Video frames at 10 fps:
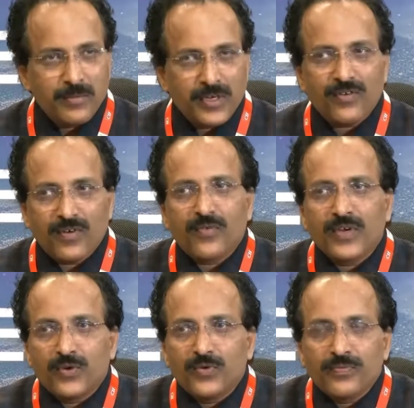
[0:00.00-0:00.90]
element of what
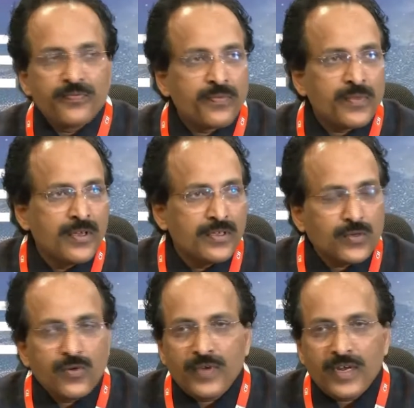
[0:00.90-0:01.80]
we do.
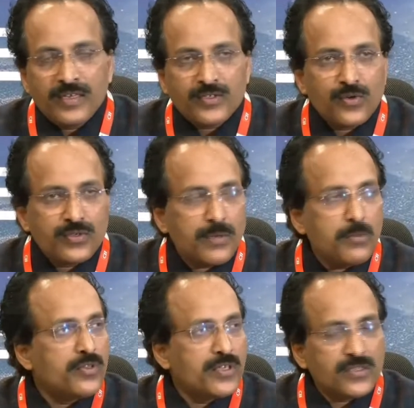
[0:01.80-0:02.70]
So when I saw
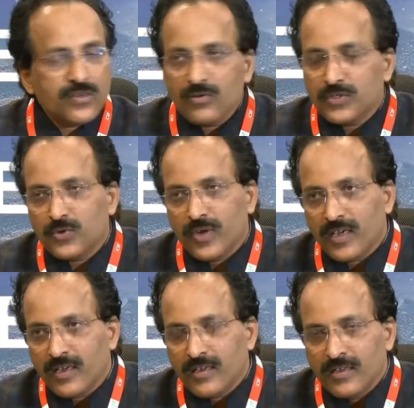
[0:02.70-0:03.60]
some of the stalls
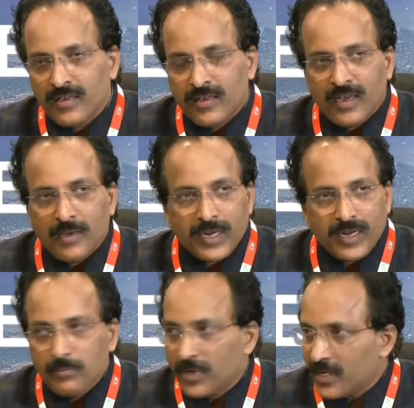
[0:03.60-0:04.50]
today, I'm
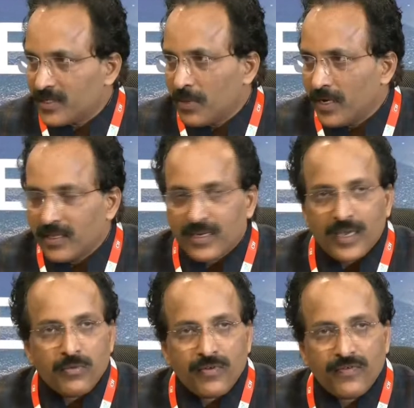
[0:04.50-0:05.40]
really impressed by the
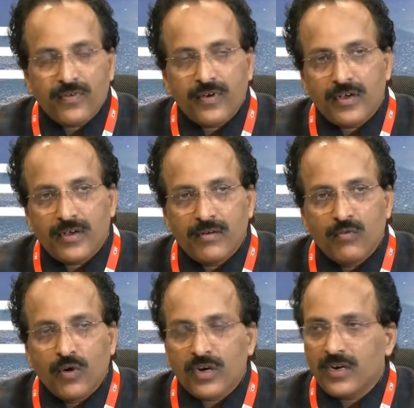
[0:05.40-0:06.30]
type of
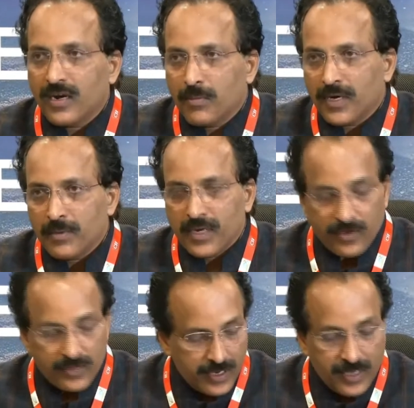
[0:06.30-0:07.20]
work done by many
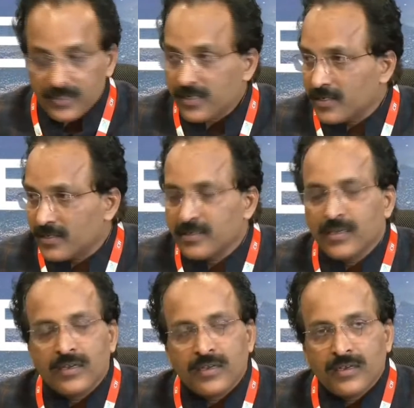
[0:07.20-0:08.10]
of the
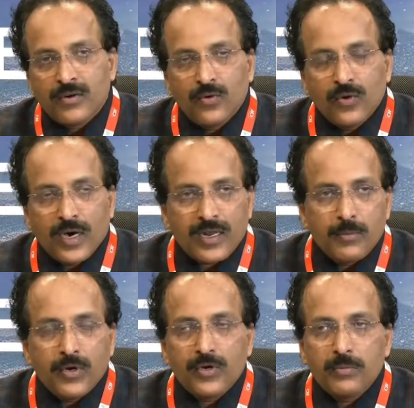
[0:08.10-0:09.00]
industries who are
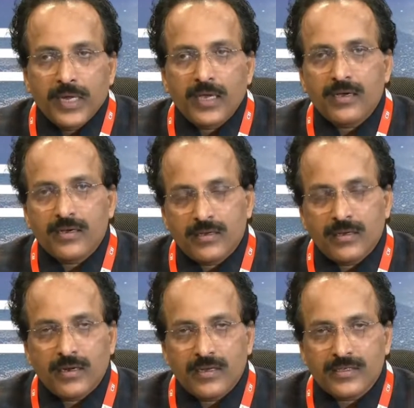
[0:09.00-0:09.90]
able to bring
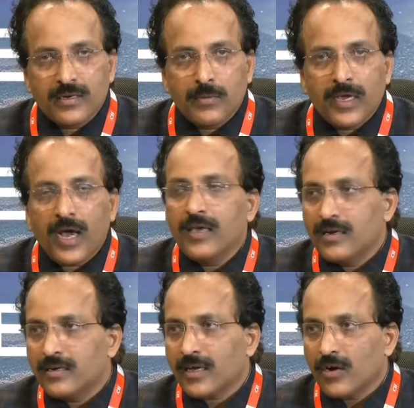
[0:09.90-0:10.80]
reasonably
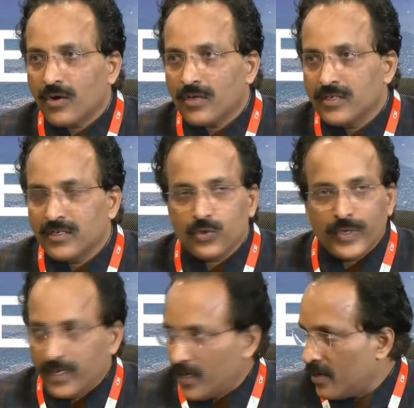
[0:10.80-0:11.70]
high-end technology
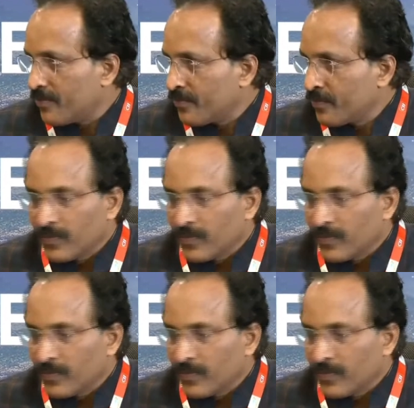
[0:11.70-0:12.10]
to India,